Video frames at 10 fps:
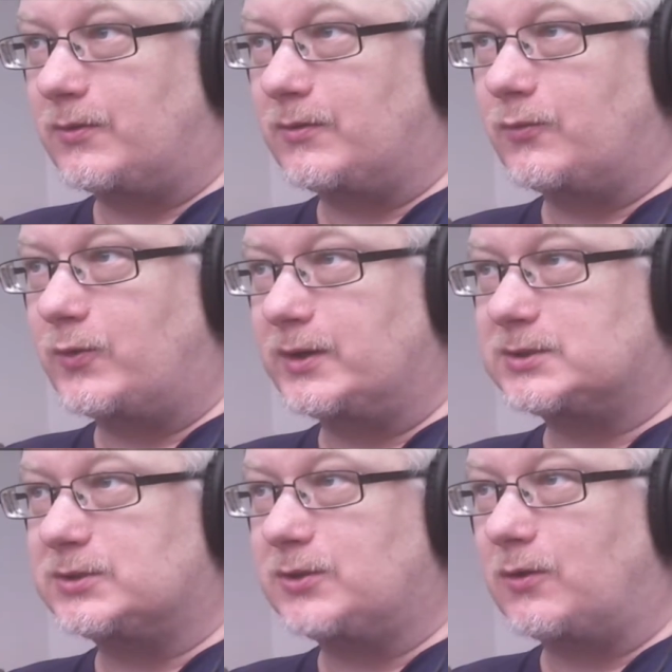on when
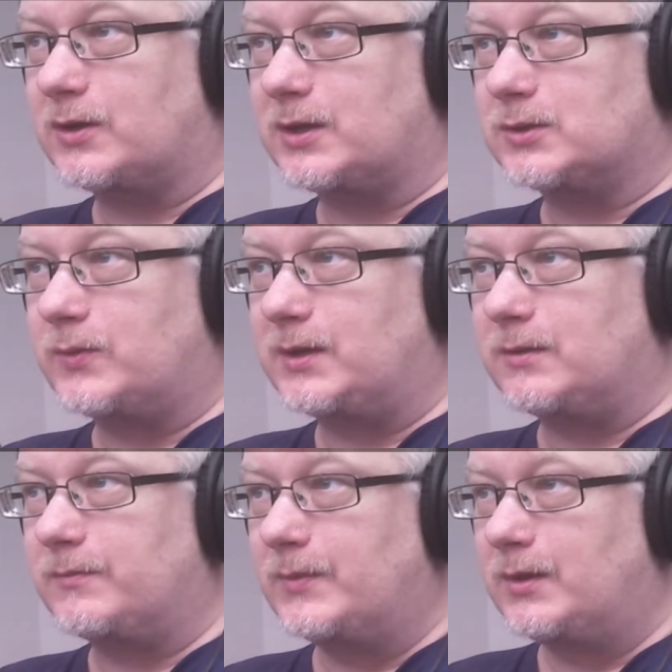it's dark as
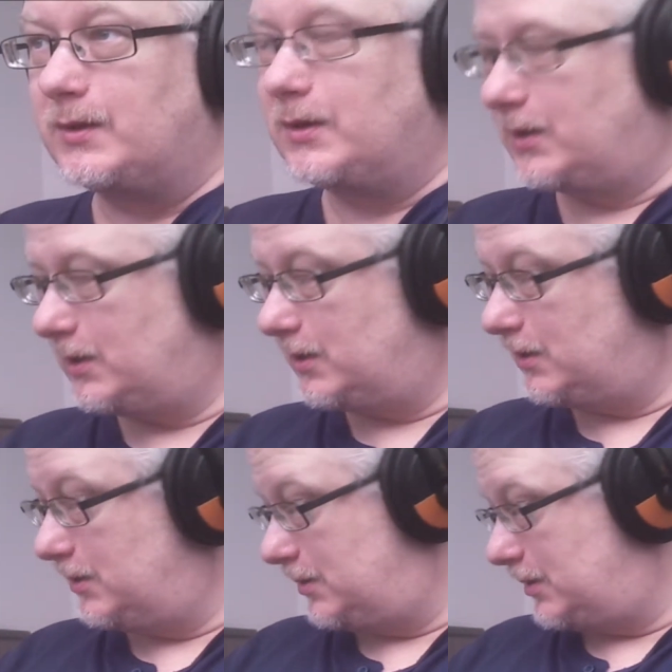well.
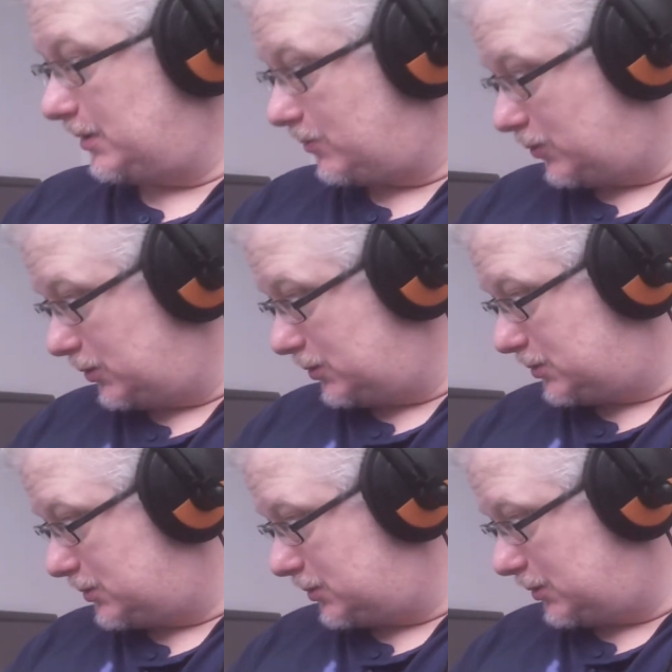And that was
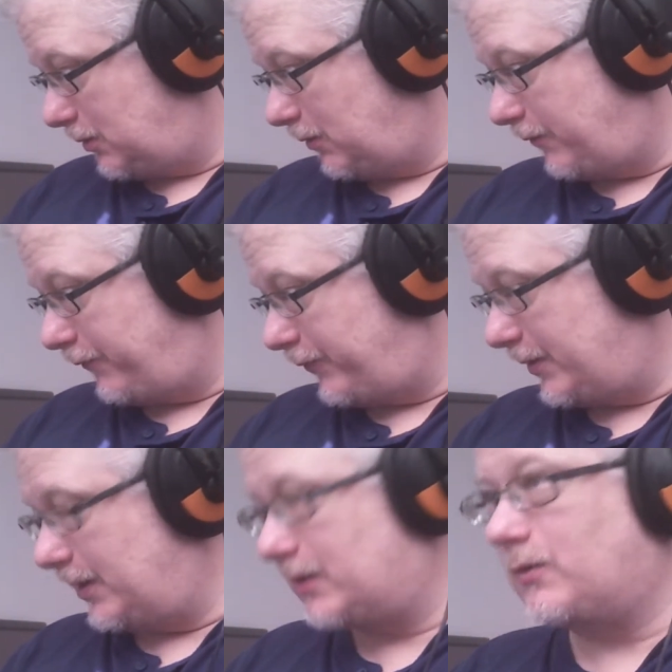off
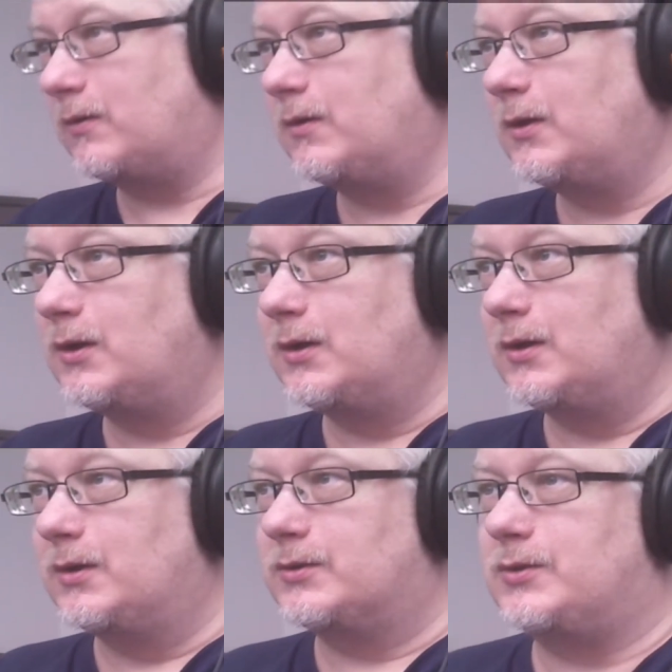at.
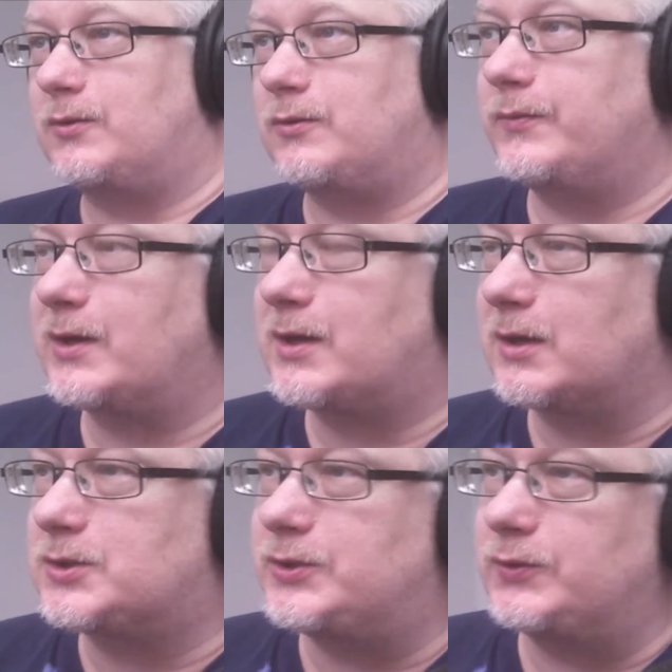So we
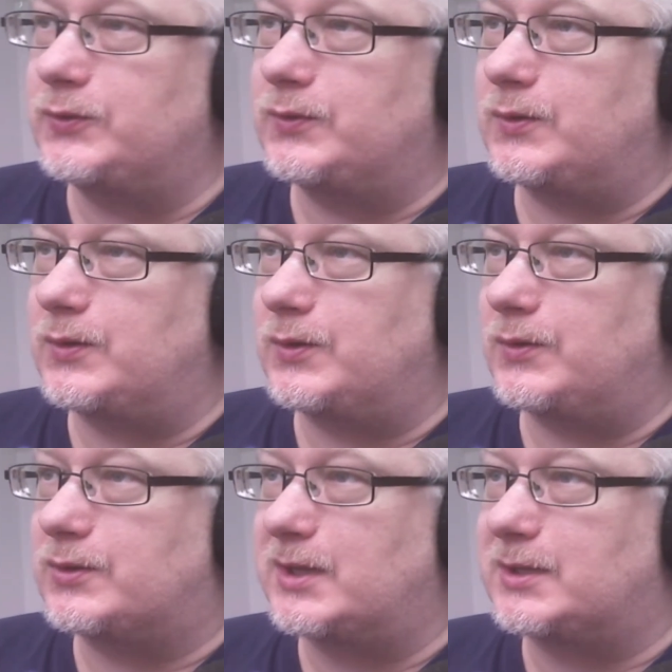got
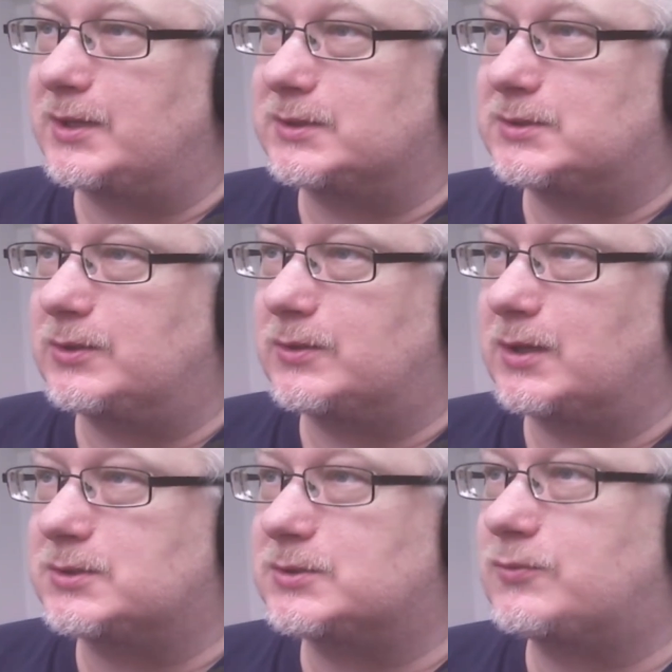two settings. You
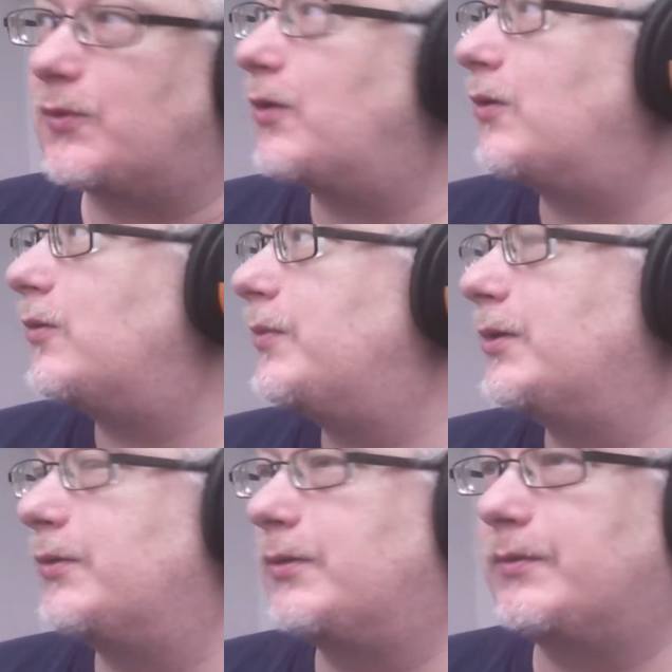got strobe,
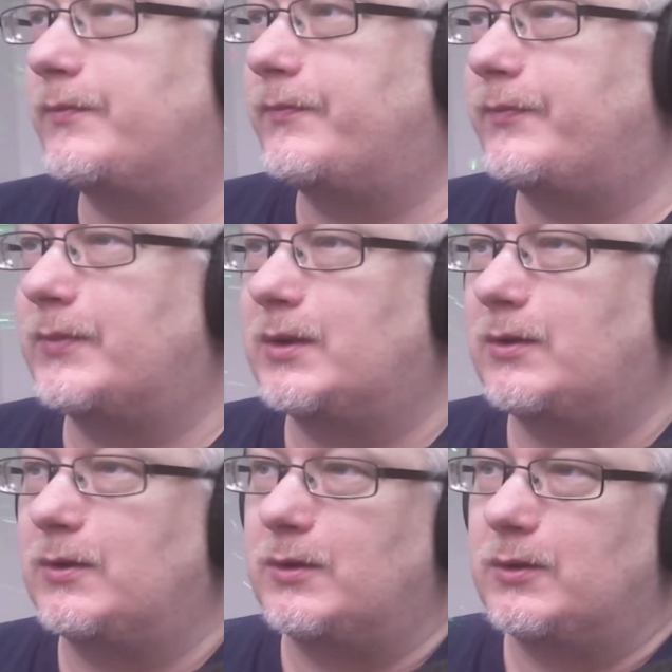
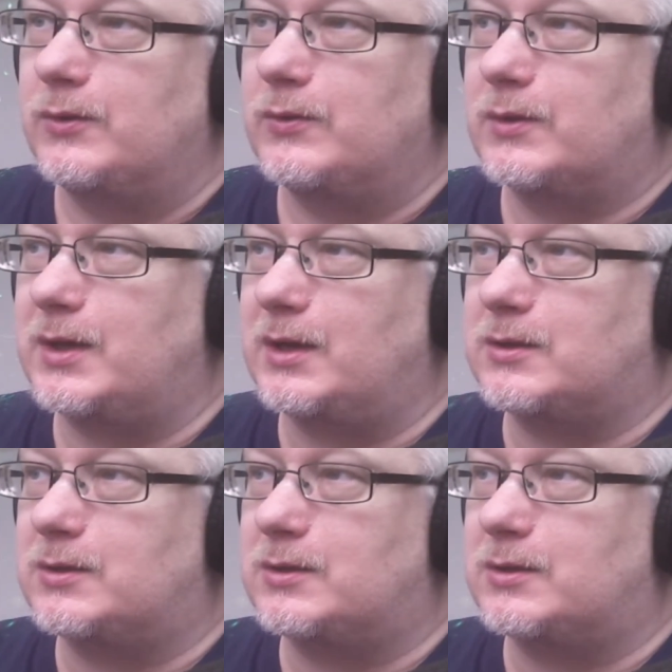you get